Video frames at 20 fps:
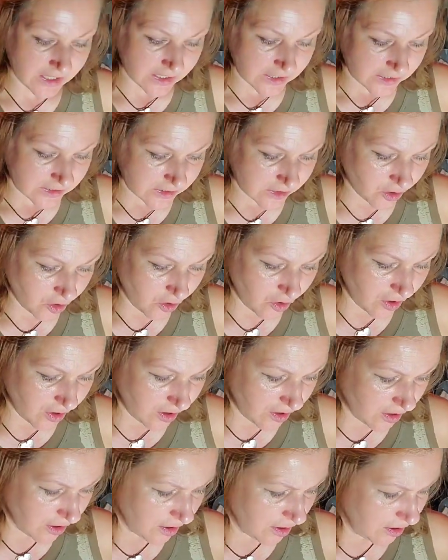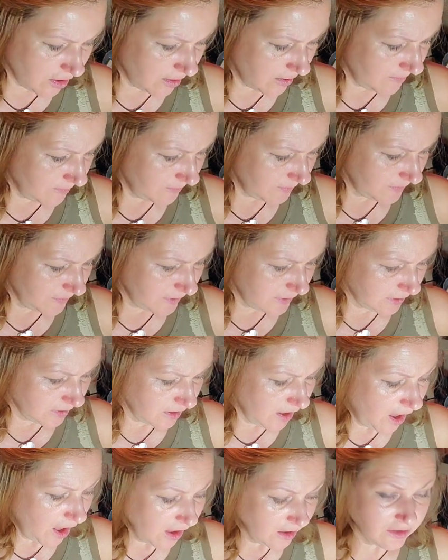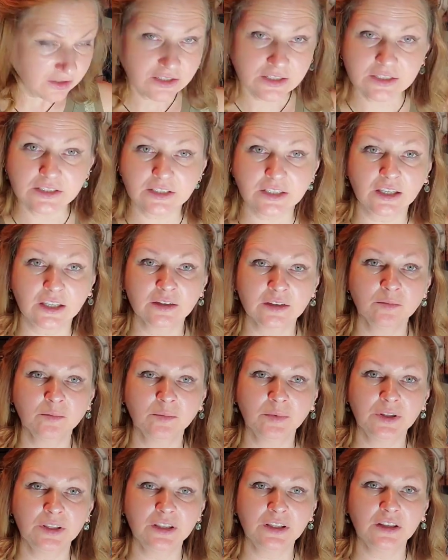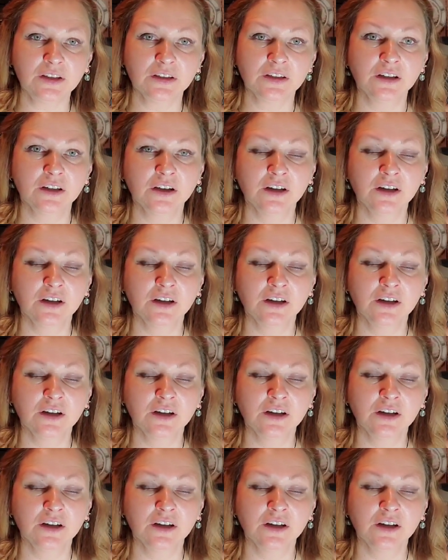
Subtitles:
So the colors can be